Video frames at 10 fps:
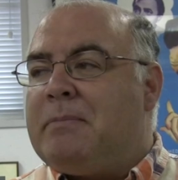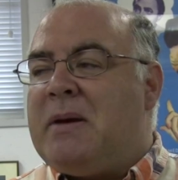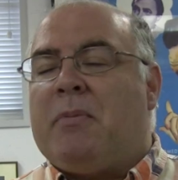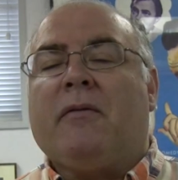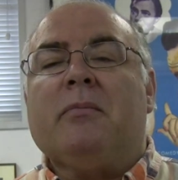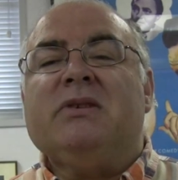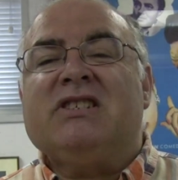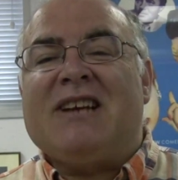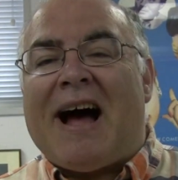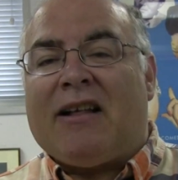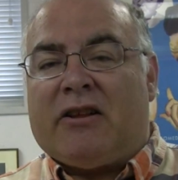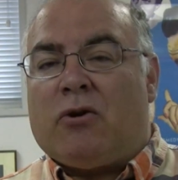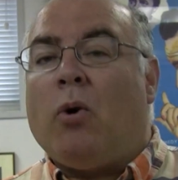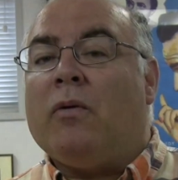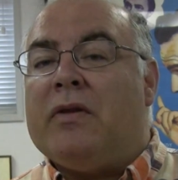people from
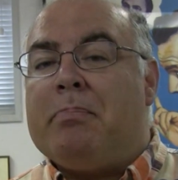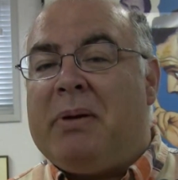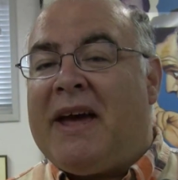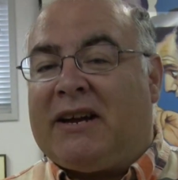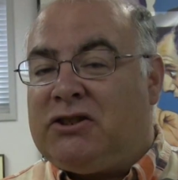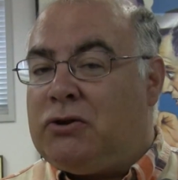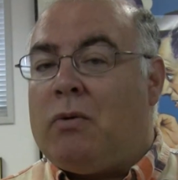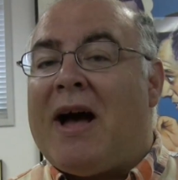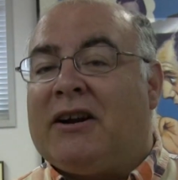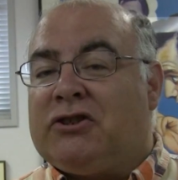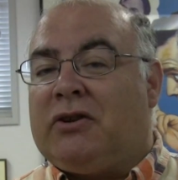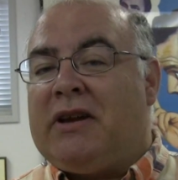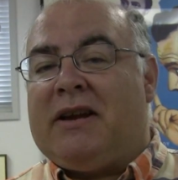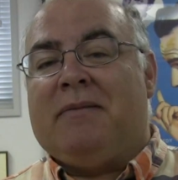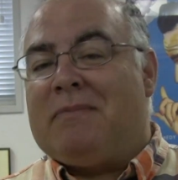Scotland called the Picts, who
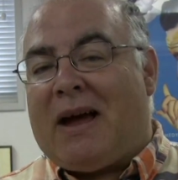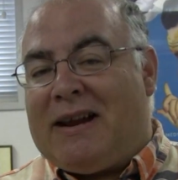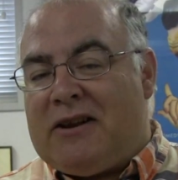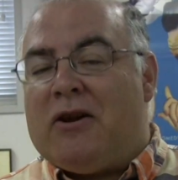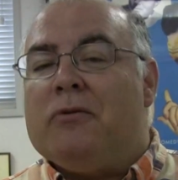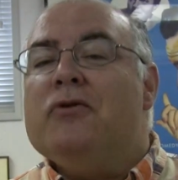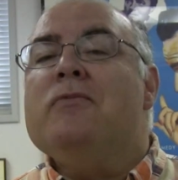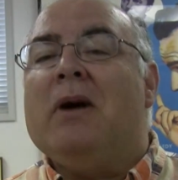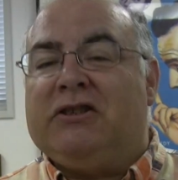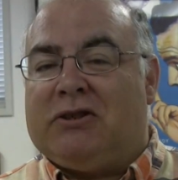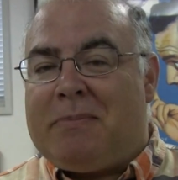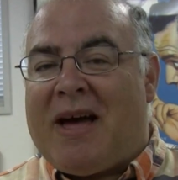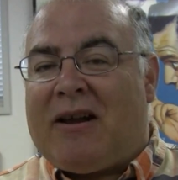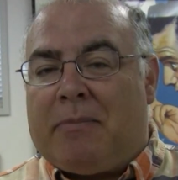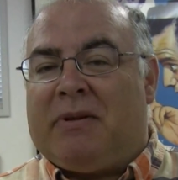actually, I didn't know too much
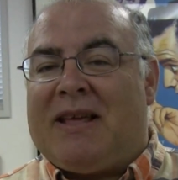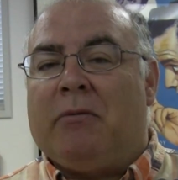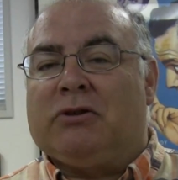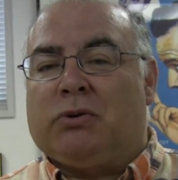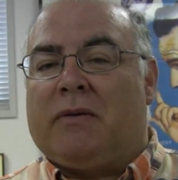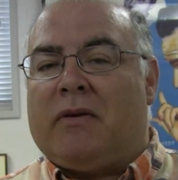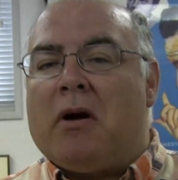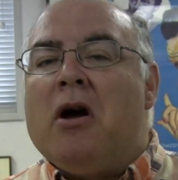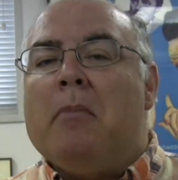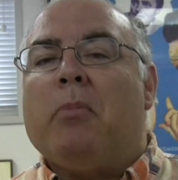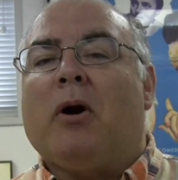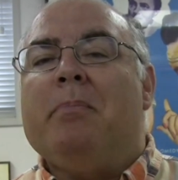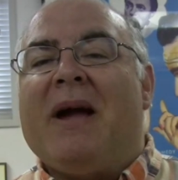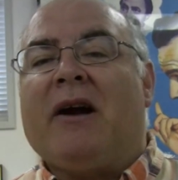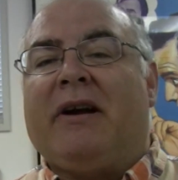about it, but they were sort of a
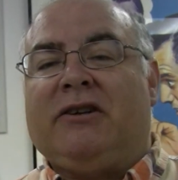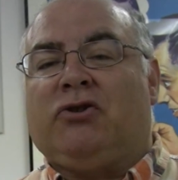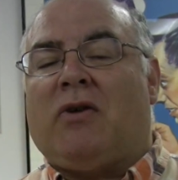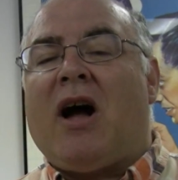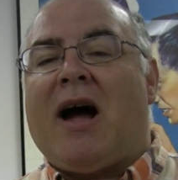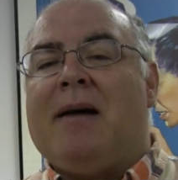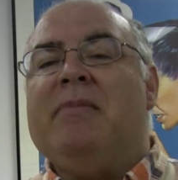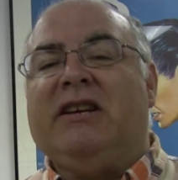barbaric tribe.